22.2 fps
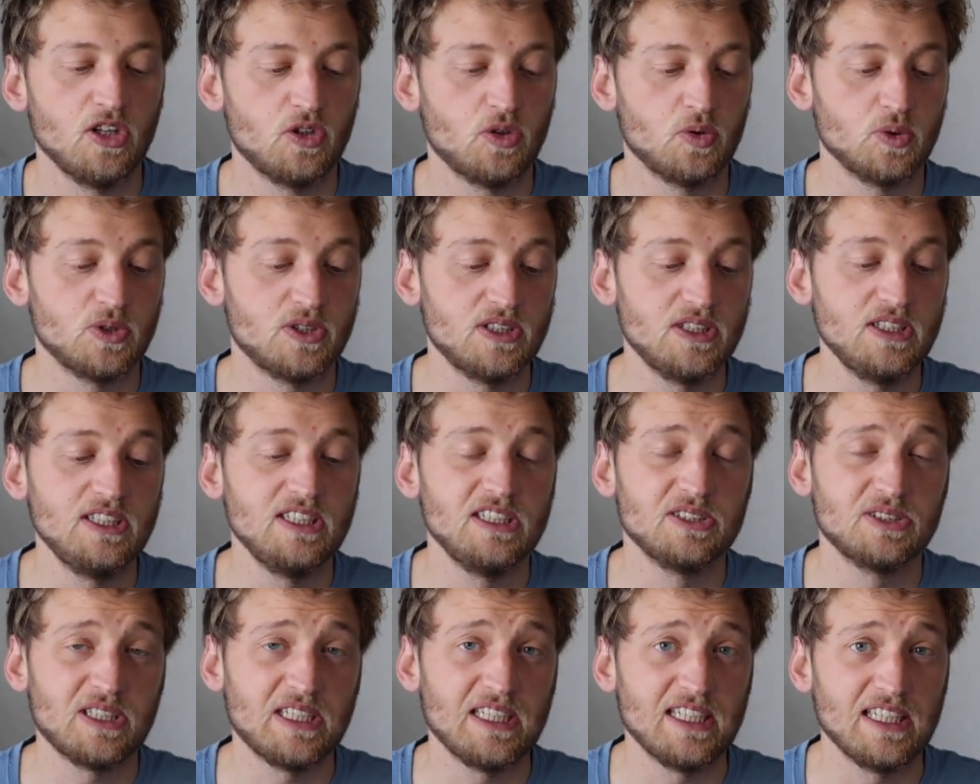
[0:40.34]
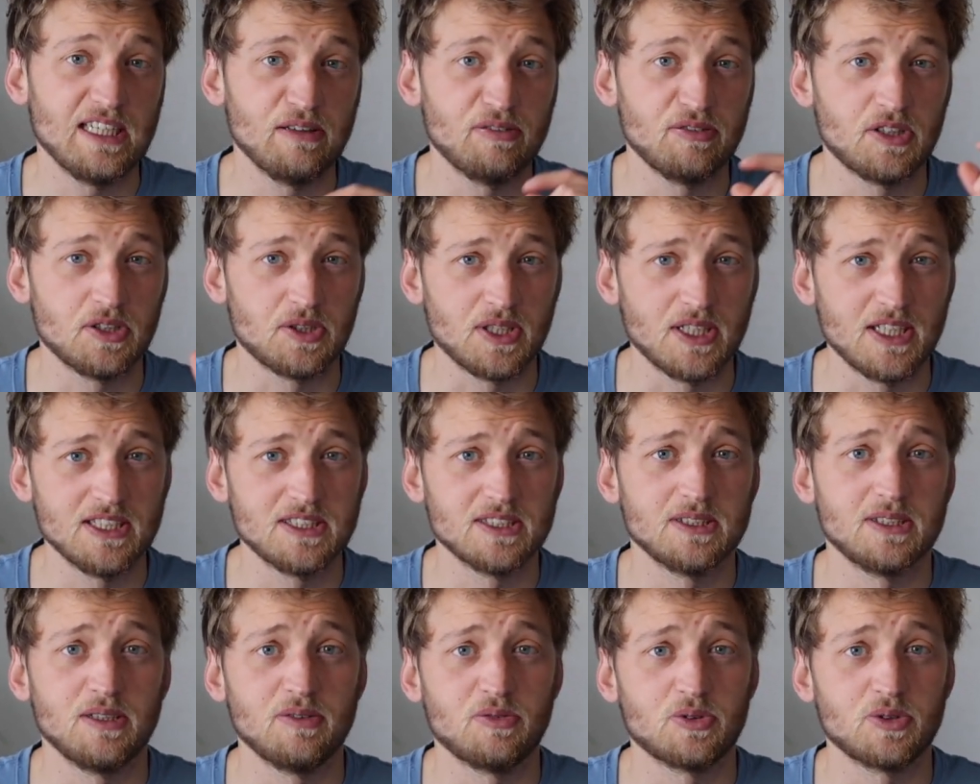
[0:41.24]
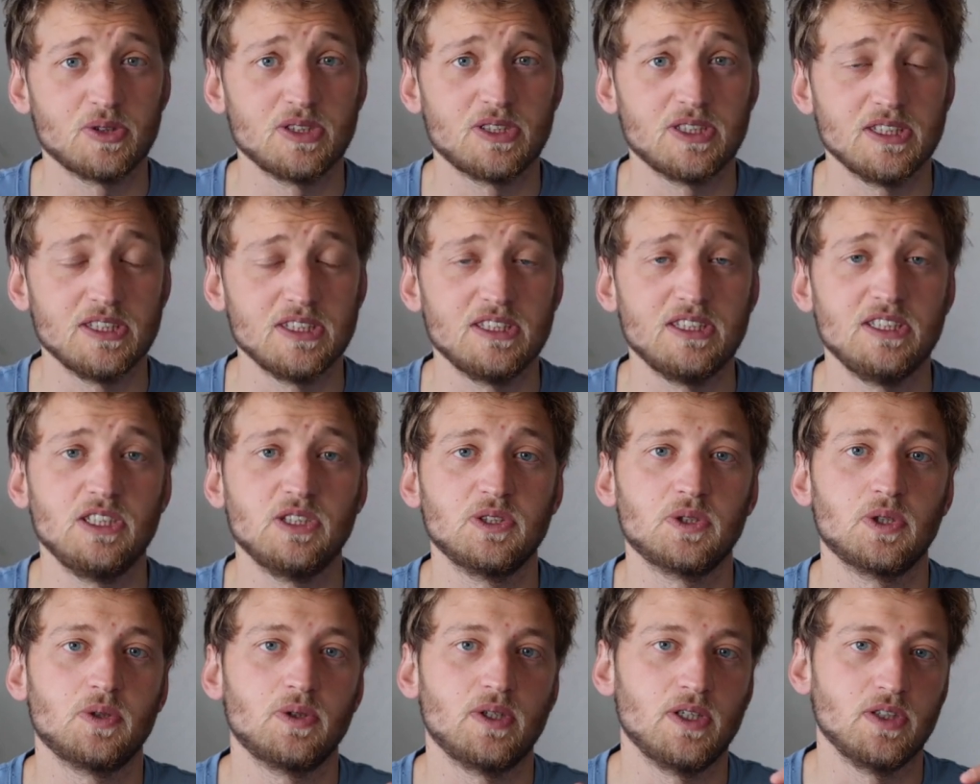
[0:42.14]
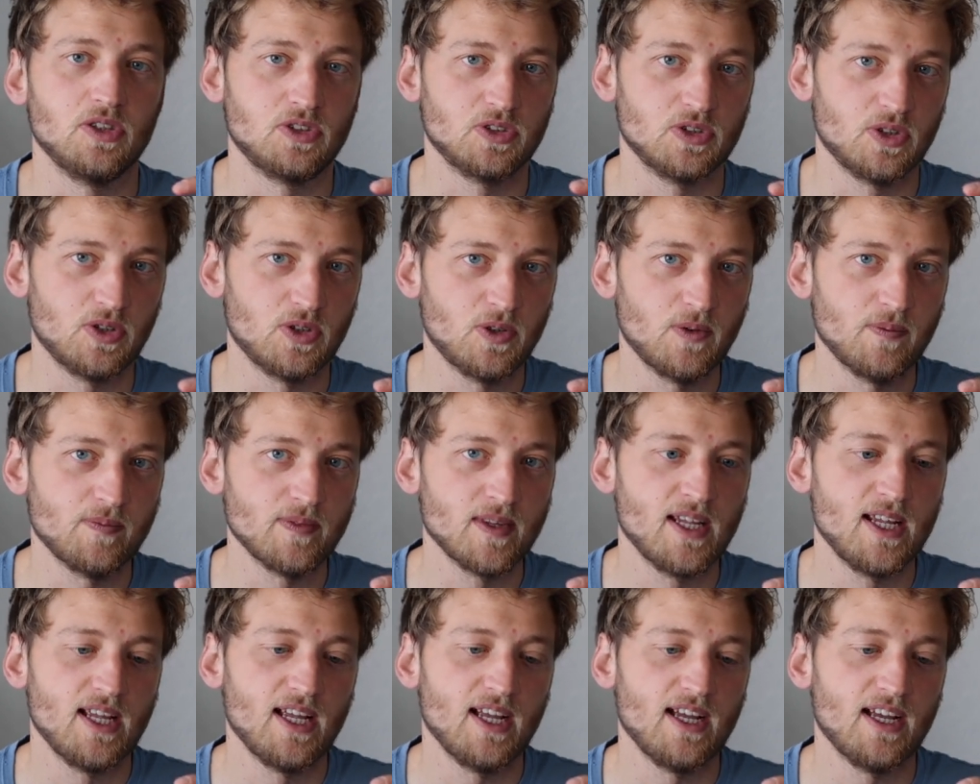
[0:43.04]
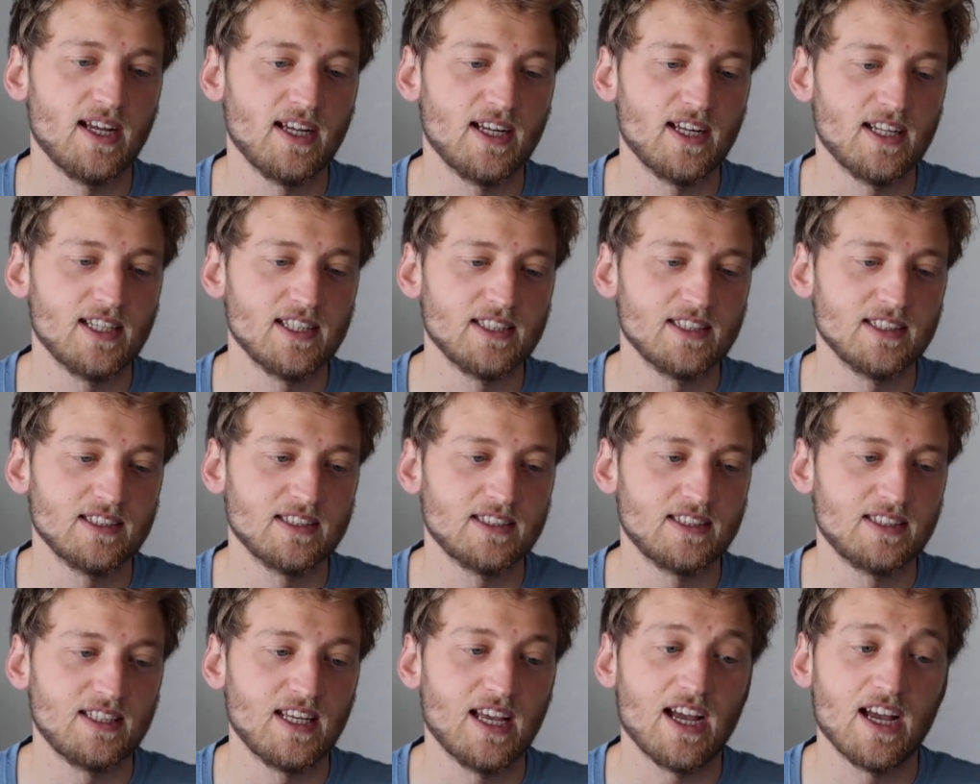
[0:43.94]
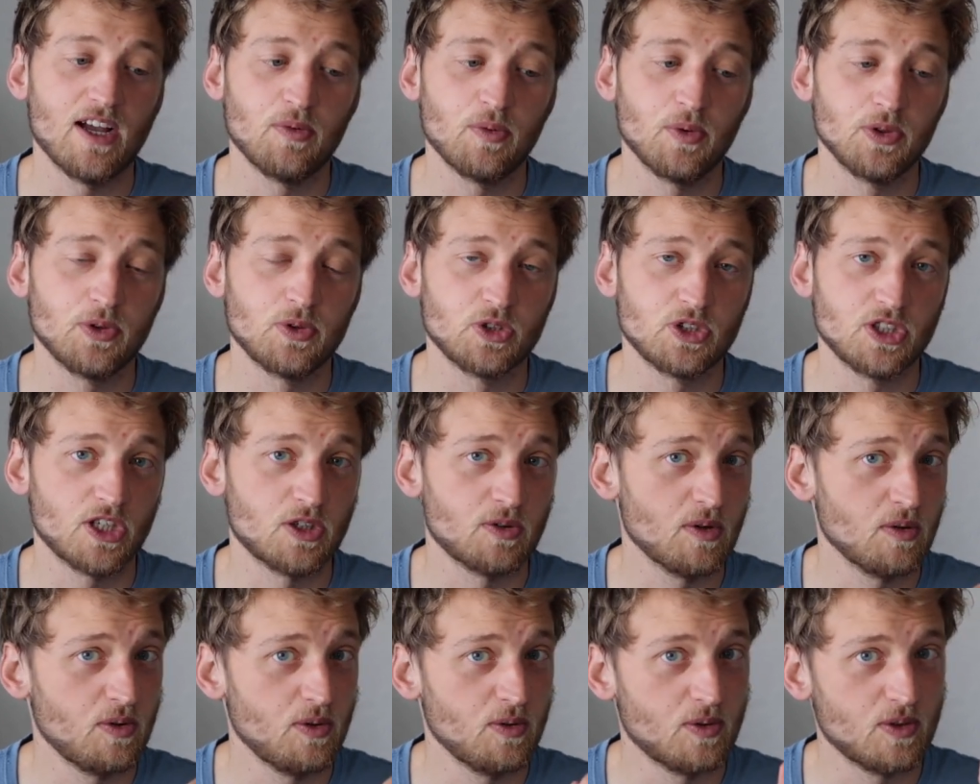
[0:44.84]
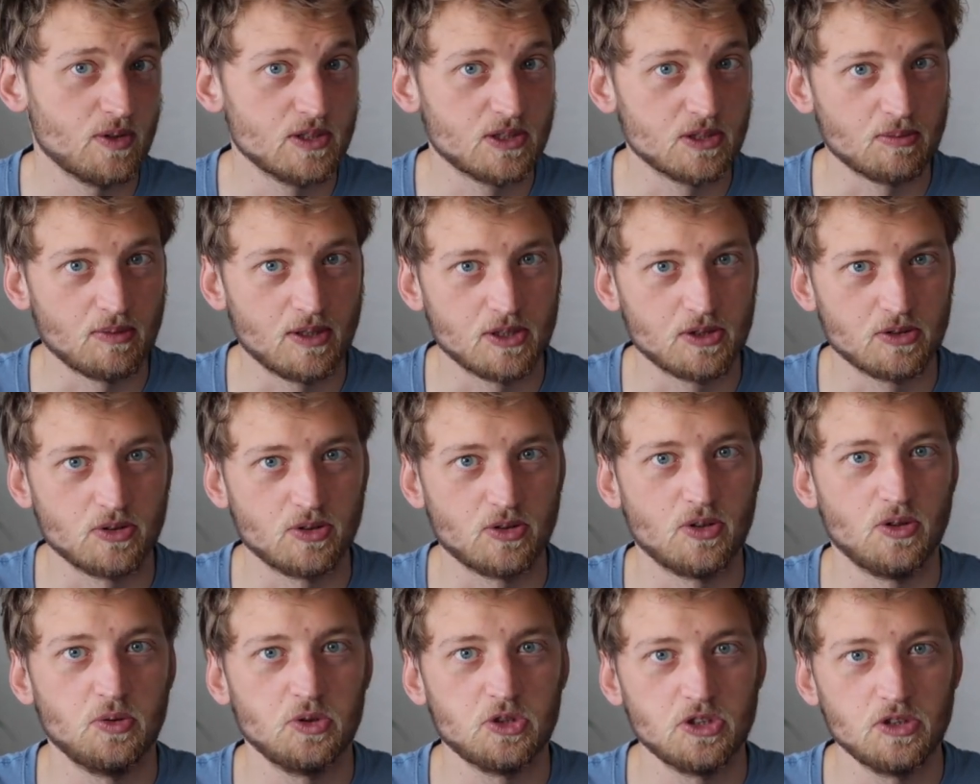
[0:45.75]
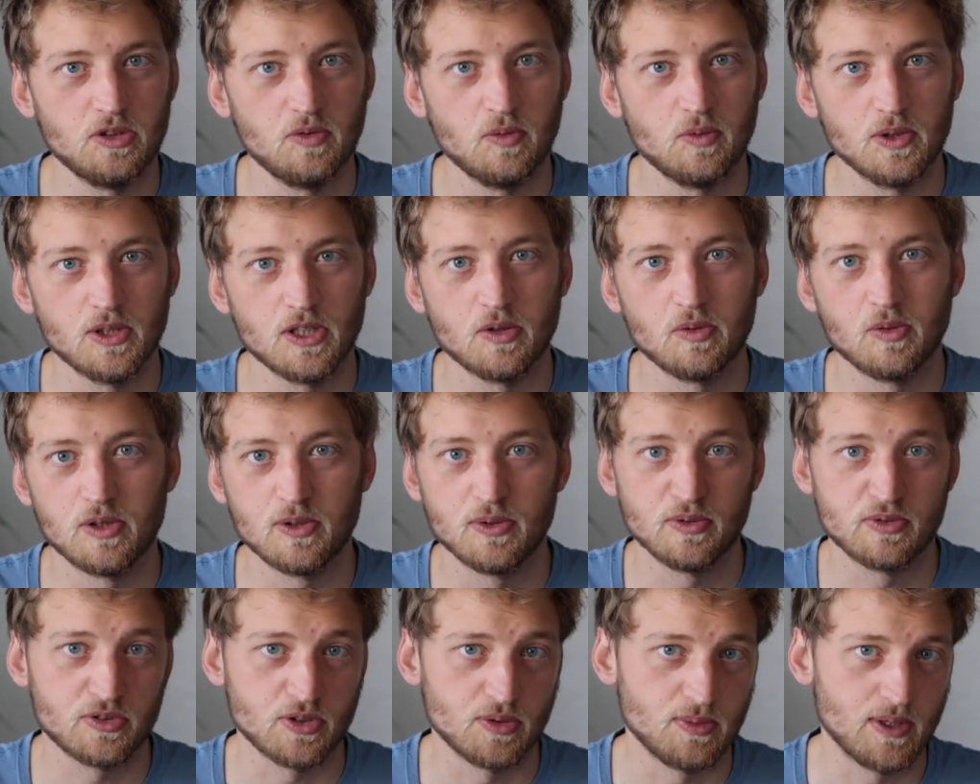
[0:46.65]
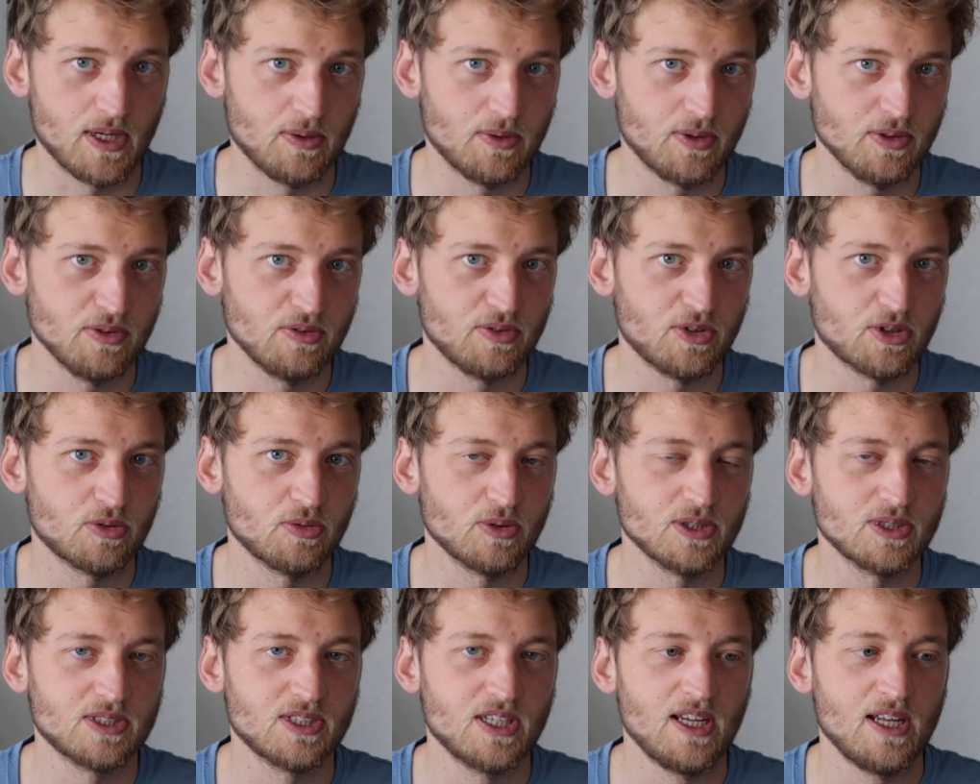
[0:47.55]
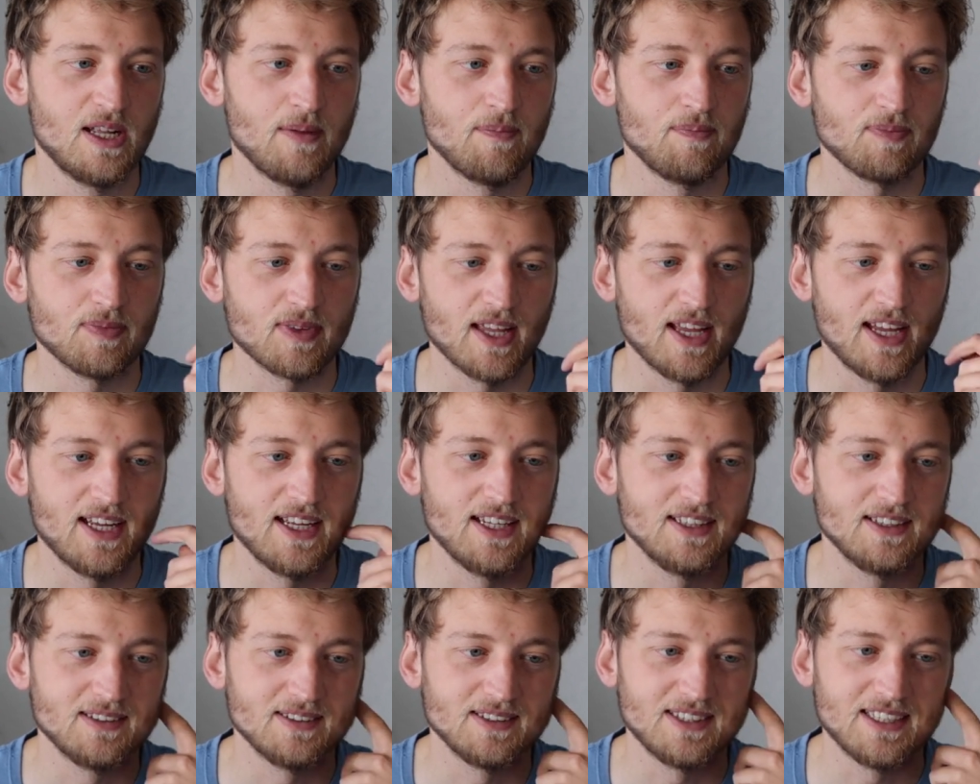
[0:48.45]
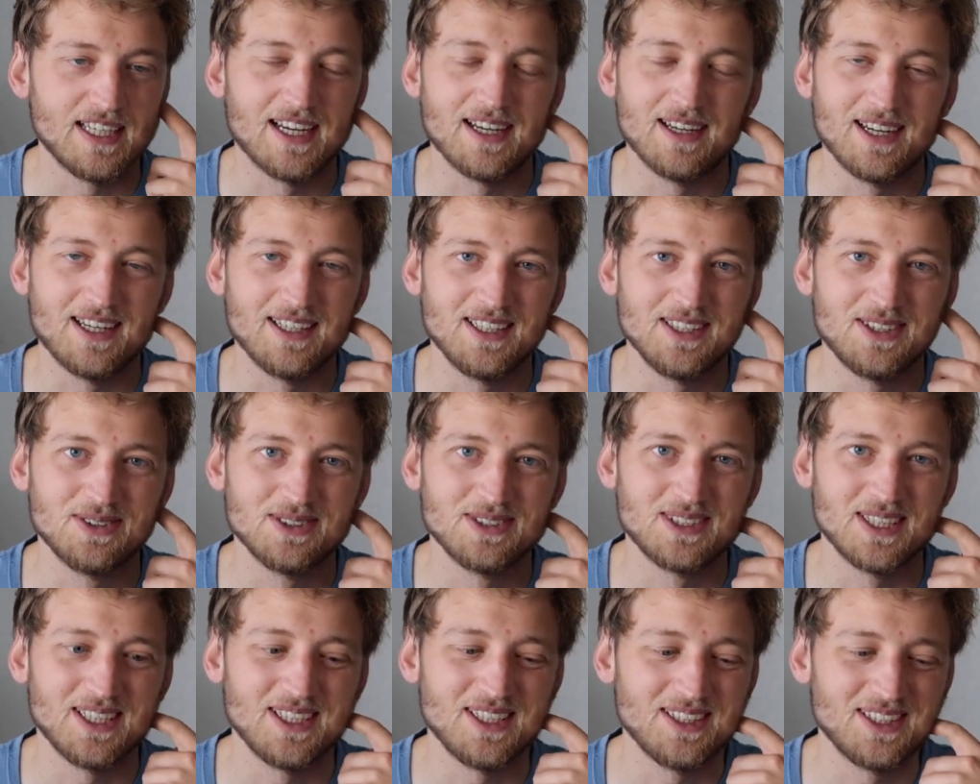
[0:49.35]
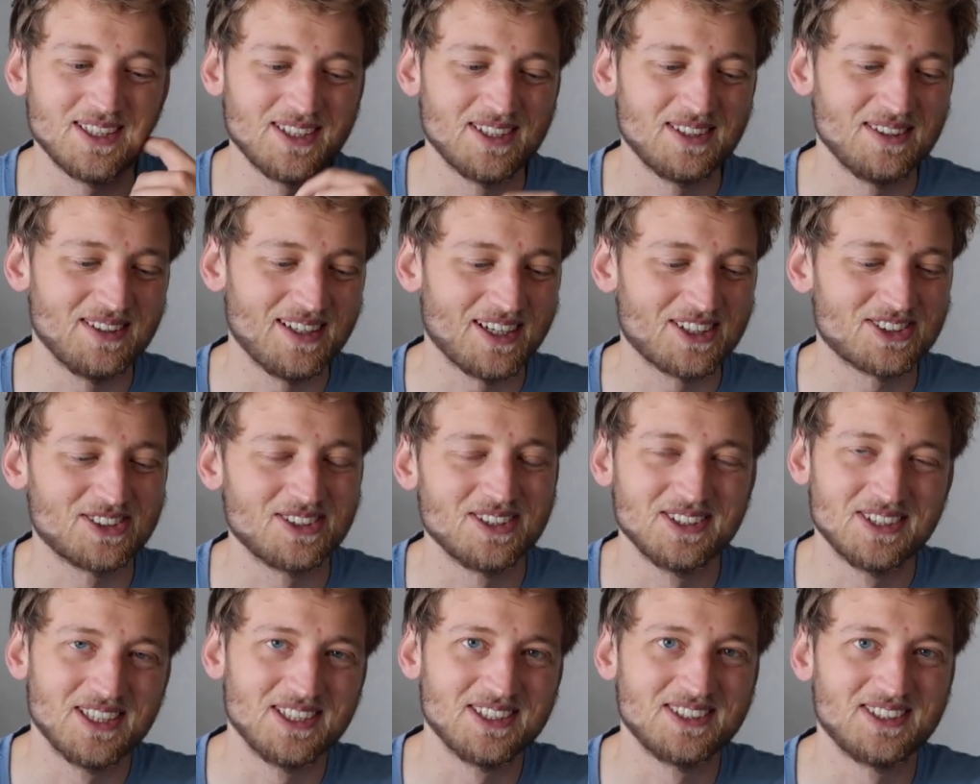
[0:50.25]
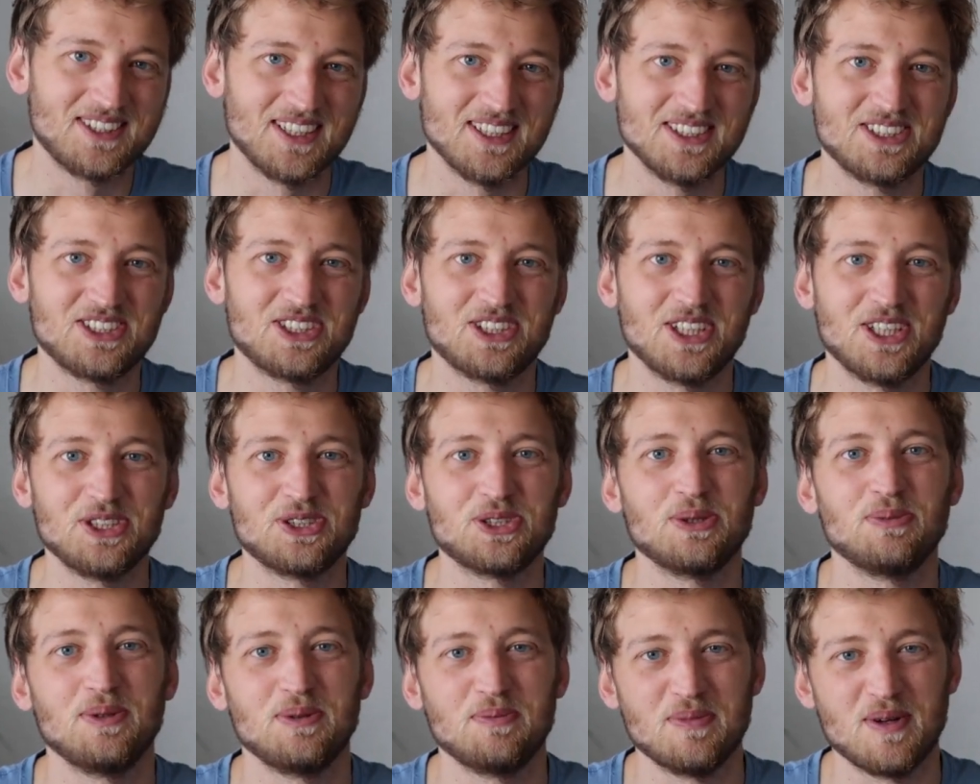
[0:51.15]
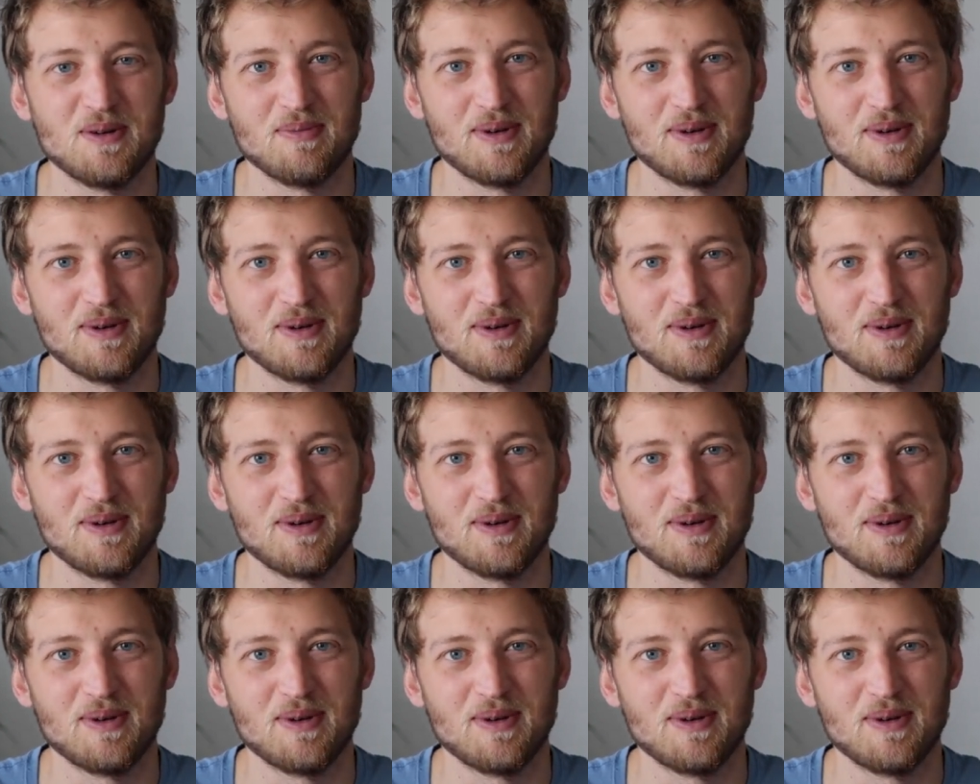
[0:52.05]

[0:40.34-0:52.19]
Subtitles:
to see really if there is a difference in cRAW and RAW. And yeah, I want to share with you also my conclusion, what I will do from now on forwards. And yeah, I need to say, actually, this test changed a bit my